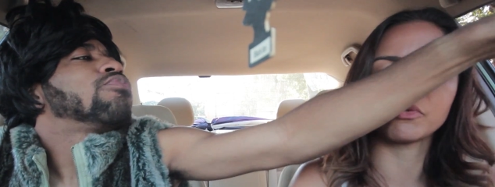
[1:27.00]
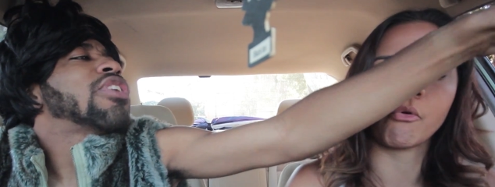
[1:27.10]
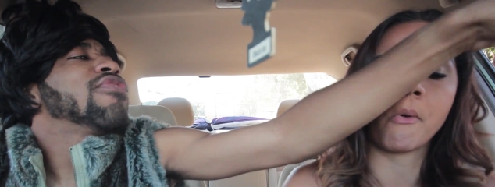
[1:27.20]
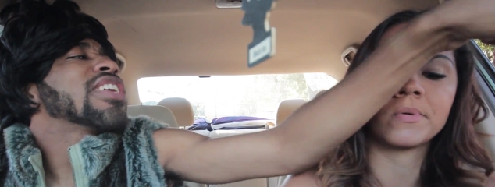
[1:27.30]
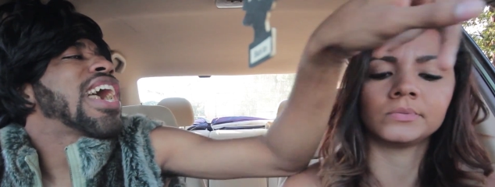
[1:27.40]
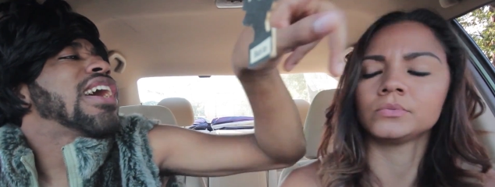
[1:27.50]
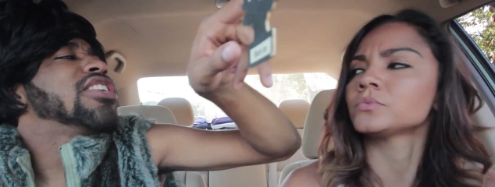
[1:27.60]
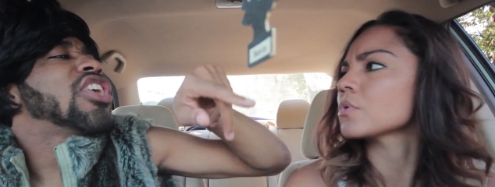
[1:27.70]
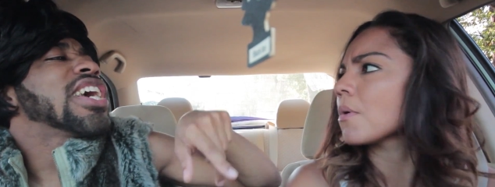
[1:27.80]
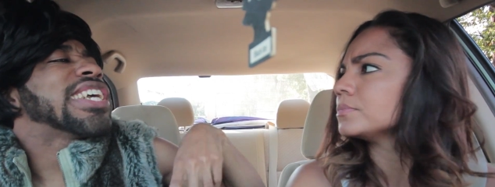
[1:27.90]
Speaker 1: They
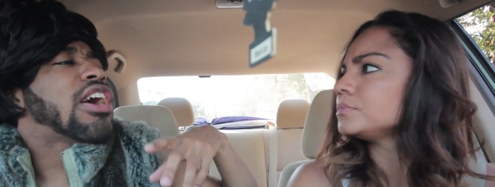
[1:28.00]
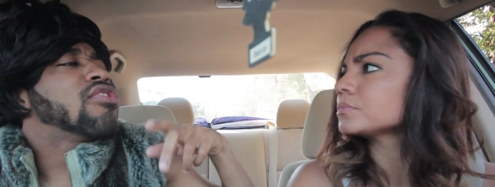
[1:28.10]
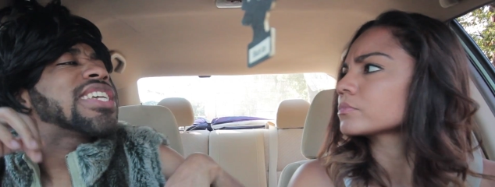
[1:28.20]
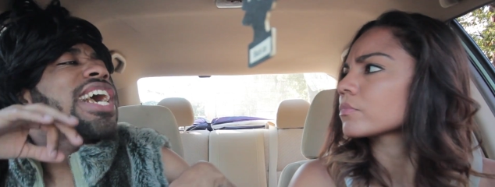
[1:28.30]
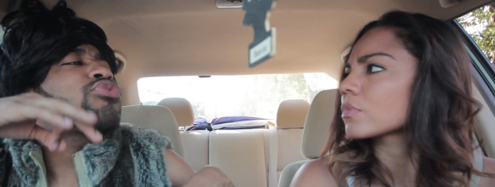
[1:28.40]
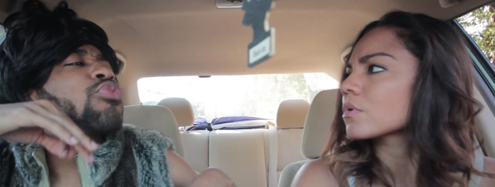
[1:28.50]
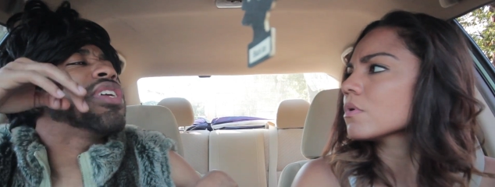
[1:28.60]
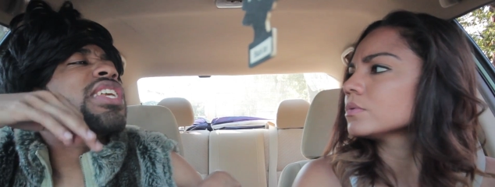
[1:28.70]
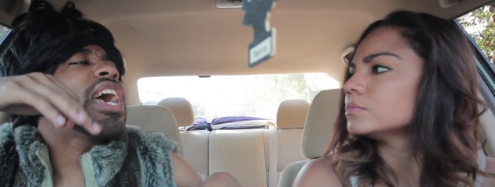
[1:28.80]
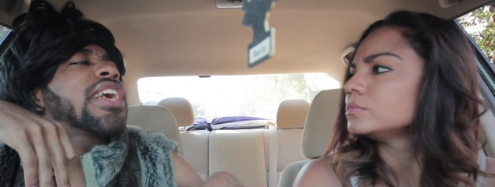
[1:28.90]
forgot a nugget. I only got
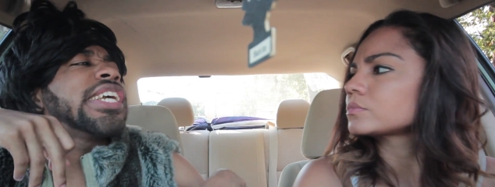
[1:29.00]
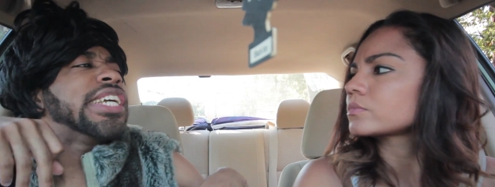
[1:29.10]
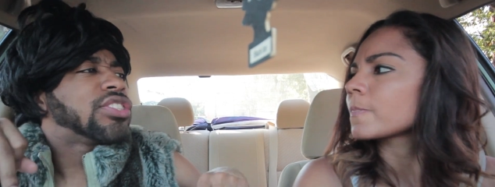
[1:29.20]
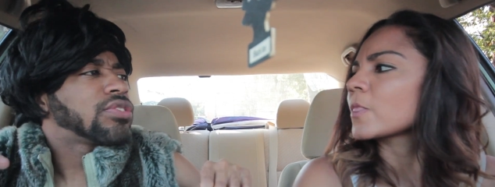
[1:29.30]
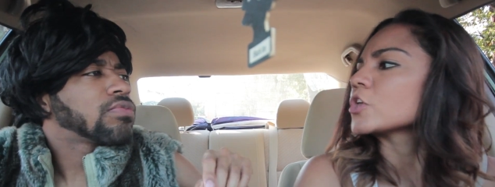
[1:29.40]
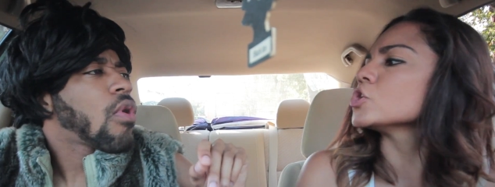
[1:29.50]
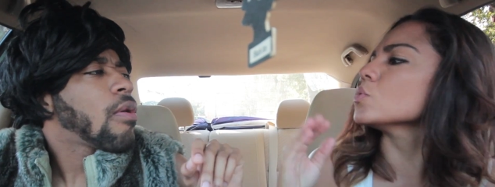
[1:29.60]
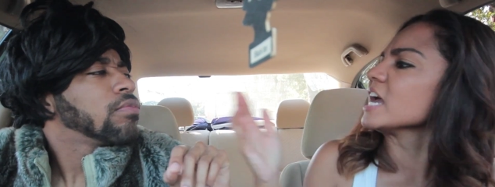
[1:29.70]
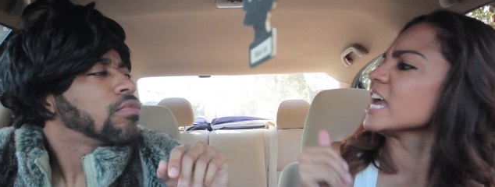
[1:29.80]
three nuggets. You